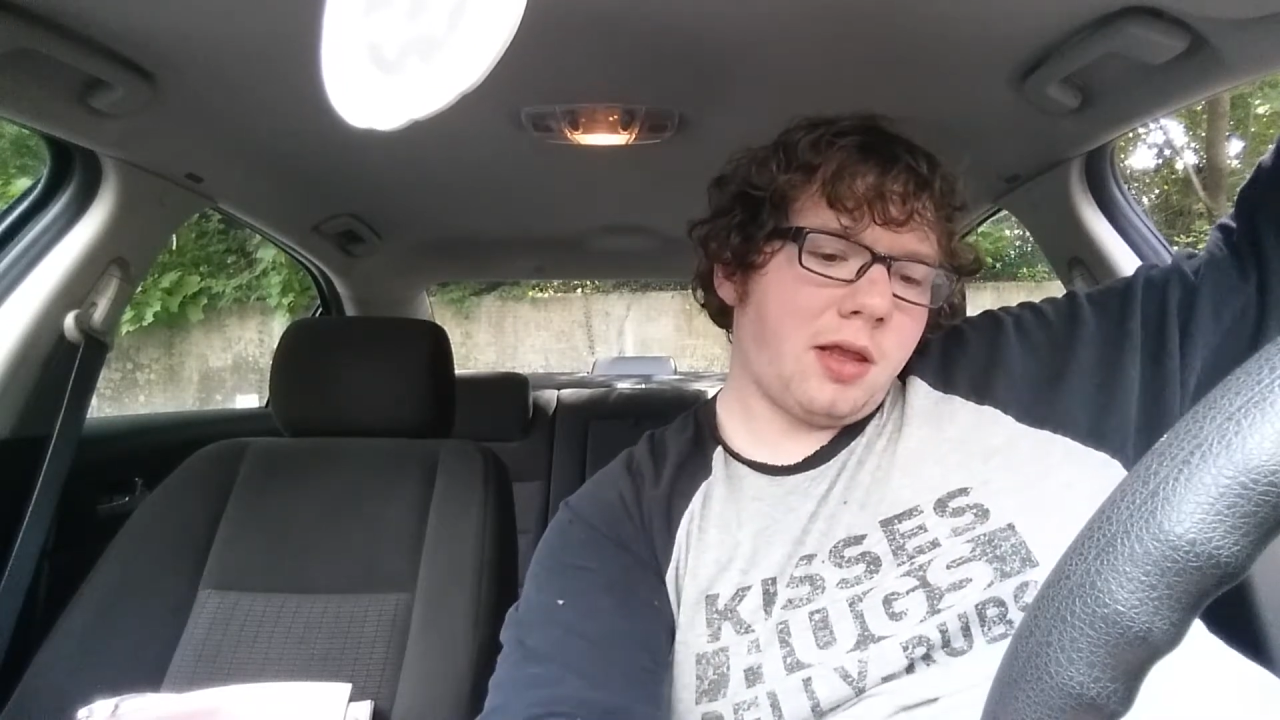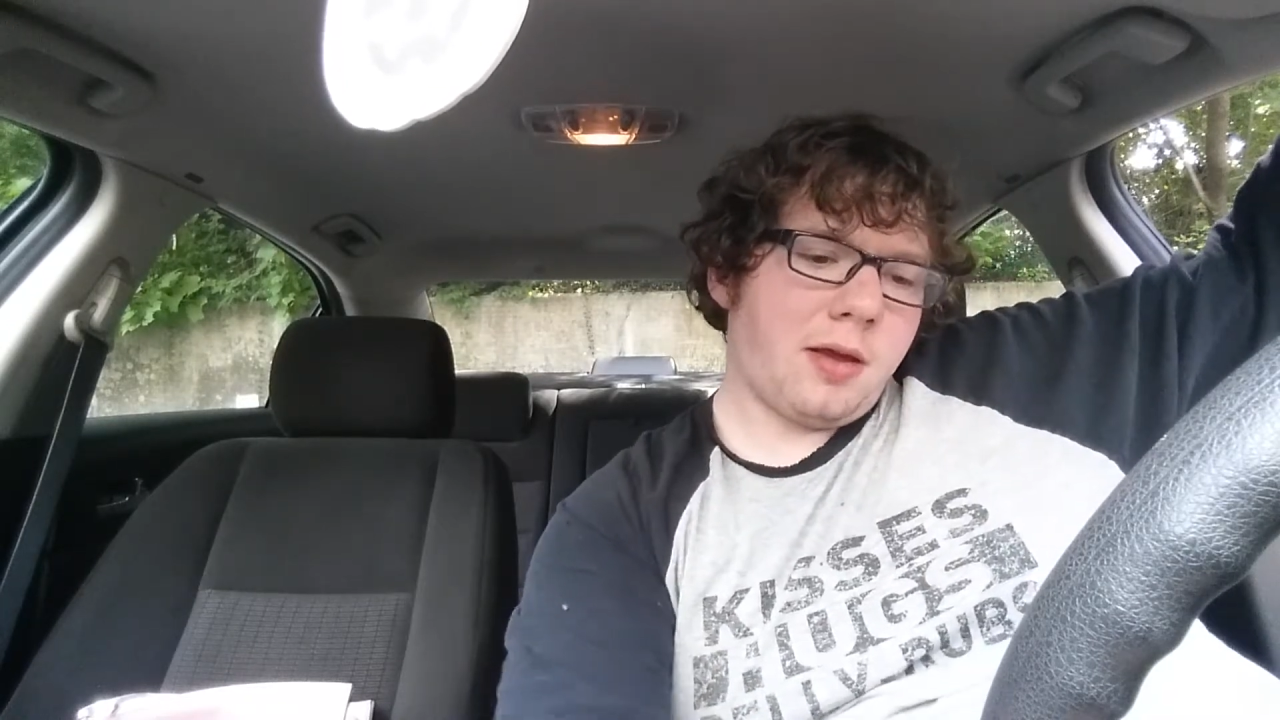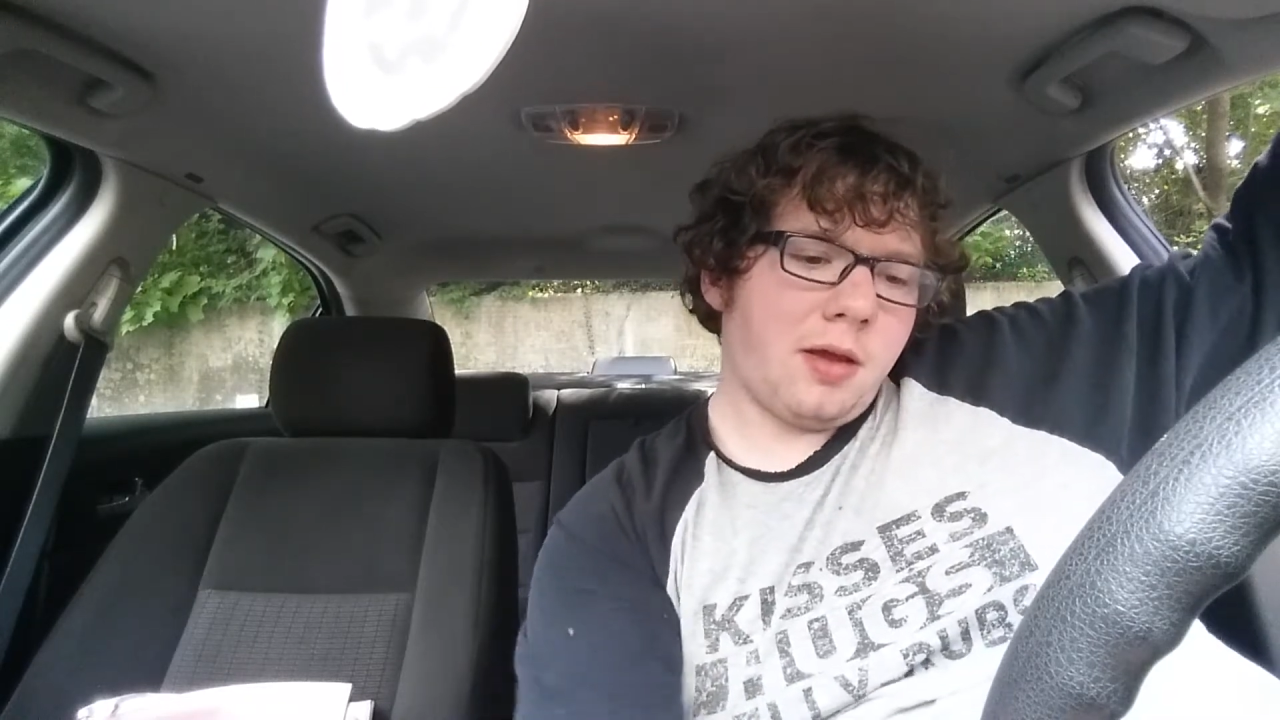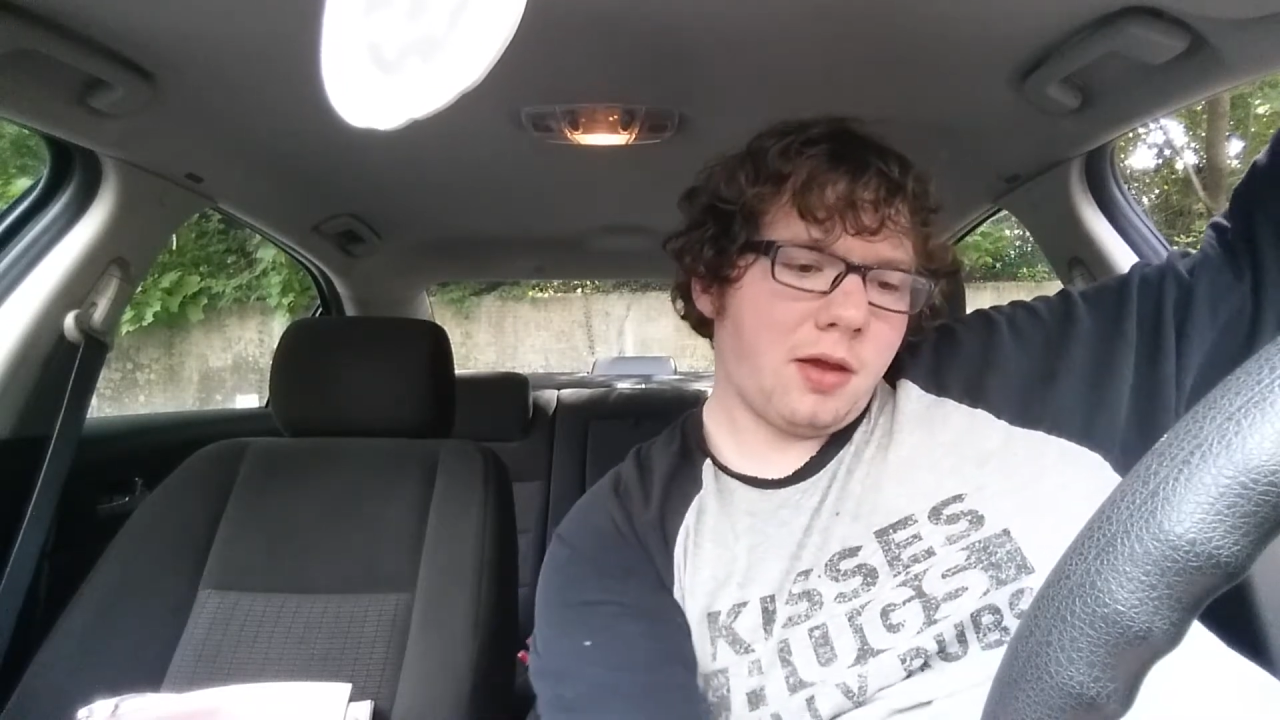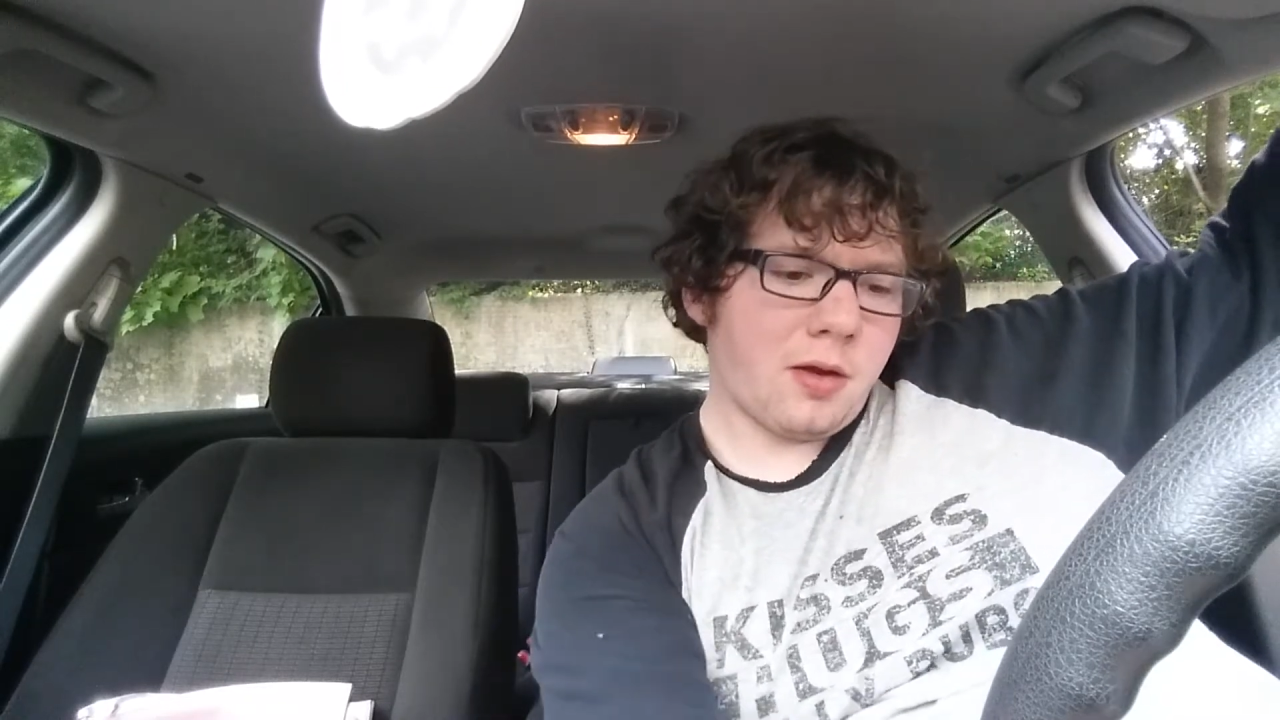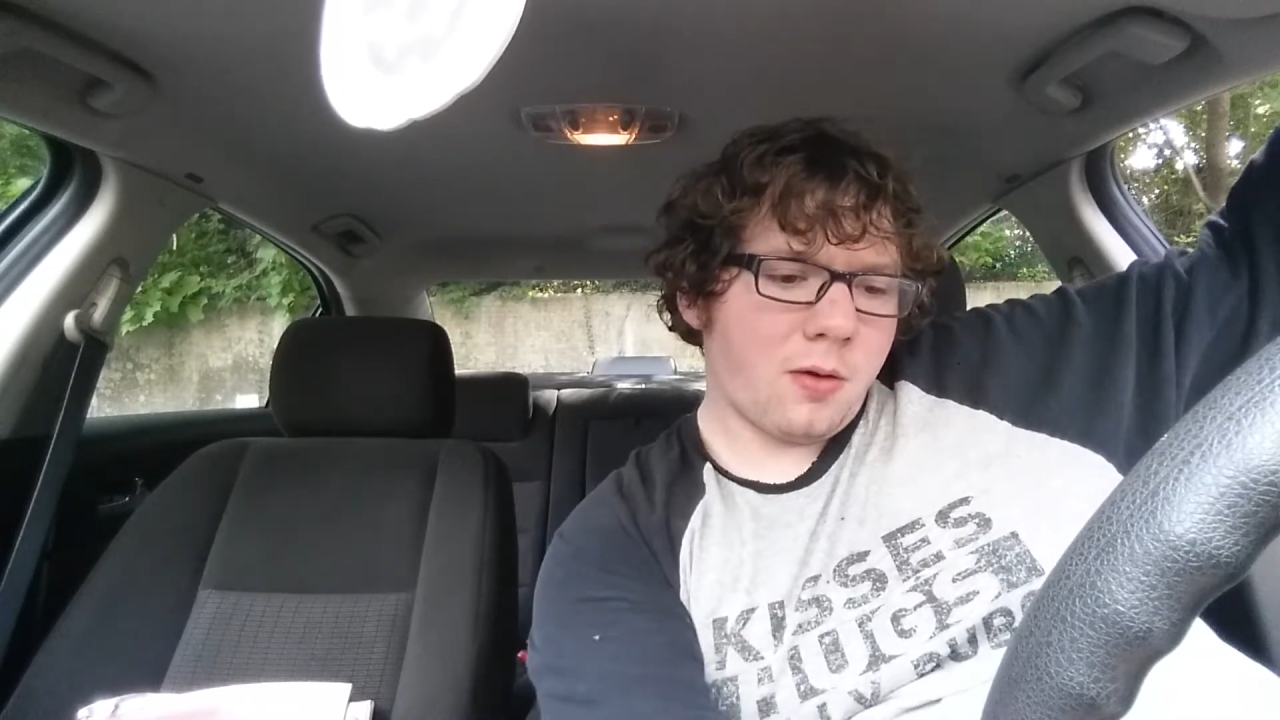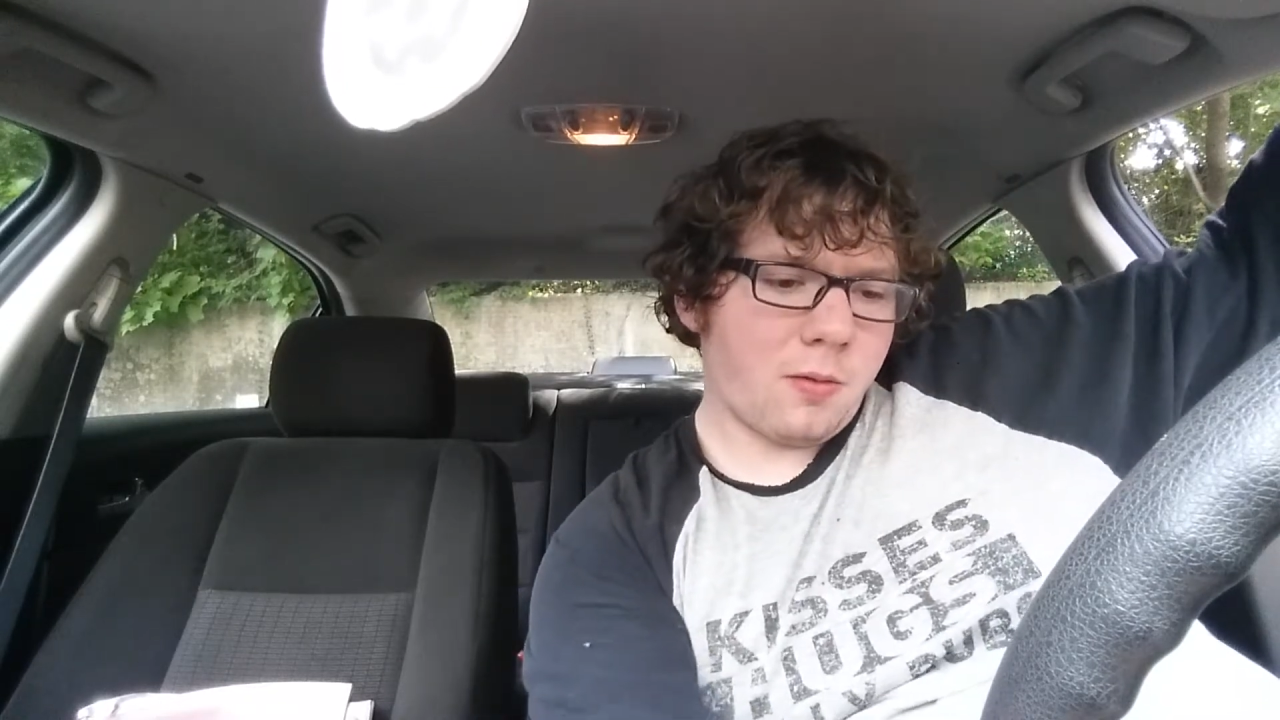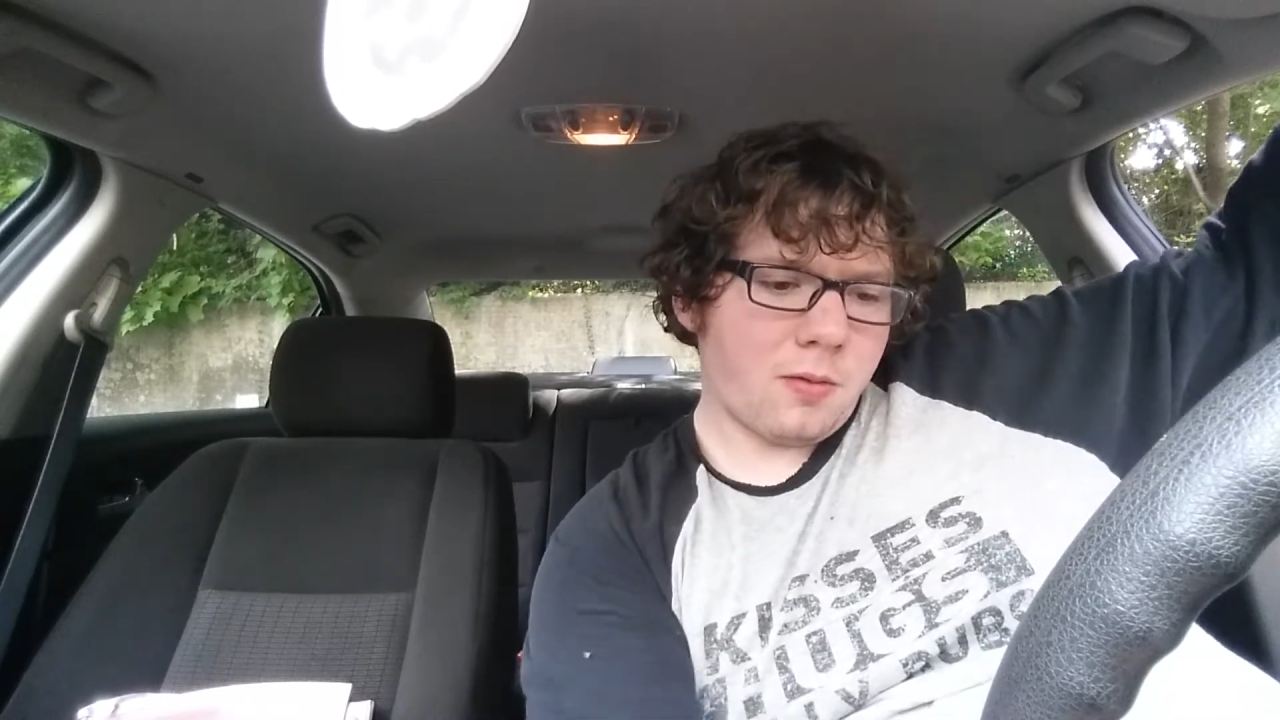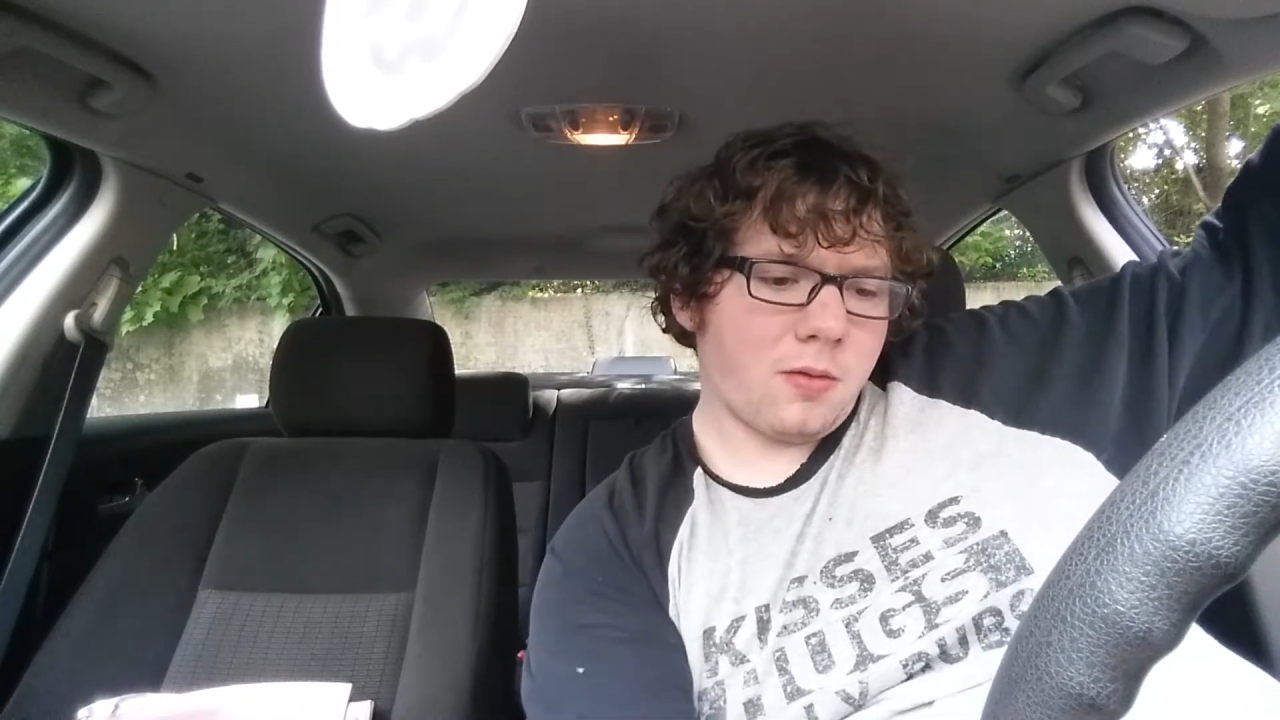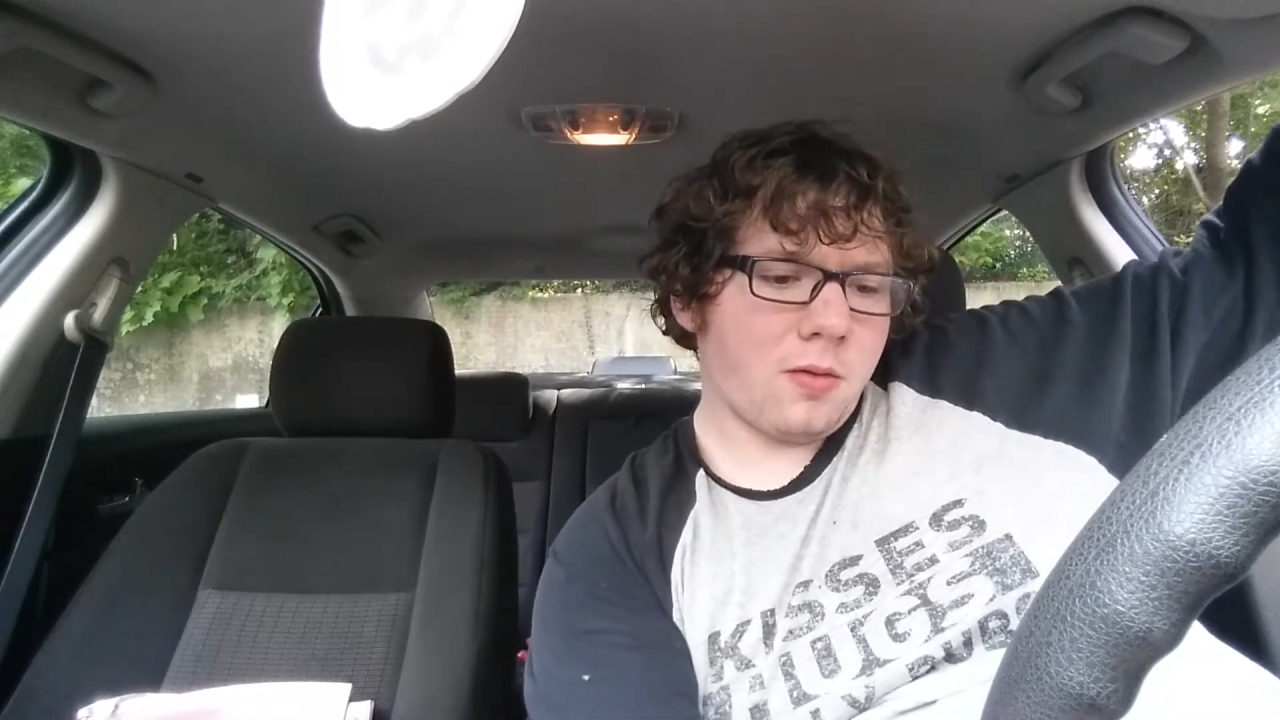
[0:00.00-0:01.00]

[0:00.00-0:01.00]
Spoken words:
that, you know,